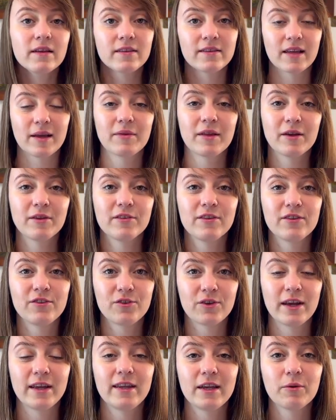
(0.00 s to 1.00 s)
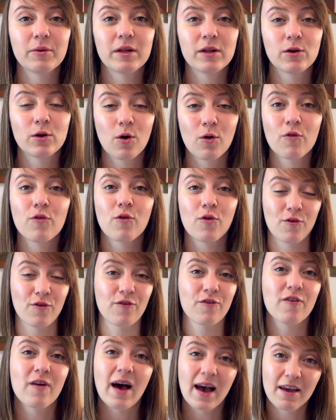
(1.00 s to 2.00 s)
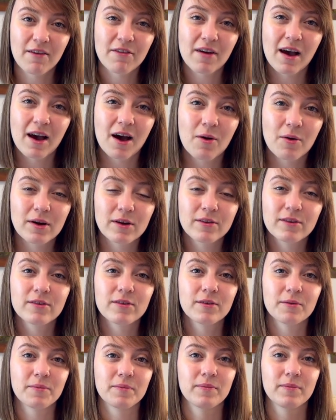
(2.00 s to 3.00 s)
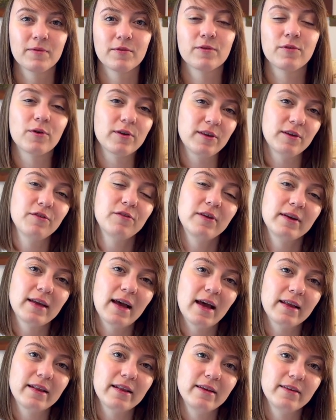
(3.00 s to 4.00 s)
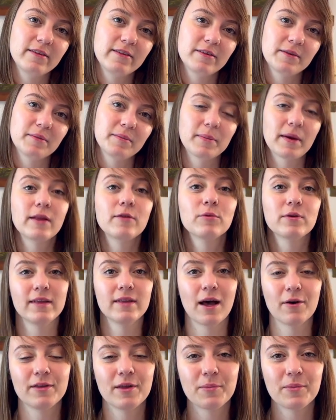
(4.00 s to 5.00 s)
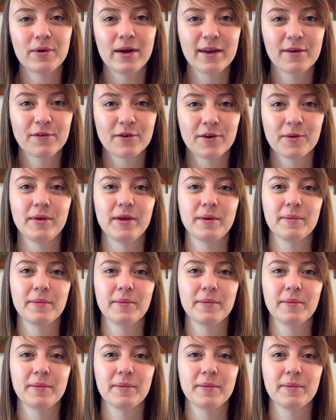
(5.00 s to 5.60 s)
Sometimes the training will go for 5 hours for different athletes, but without a break for me.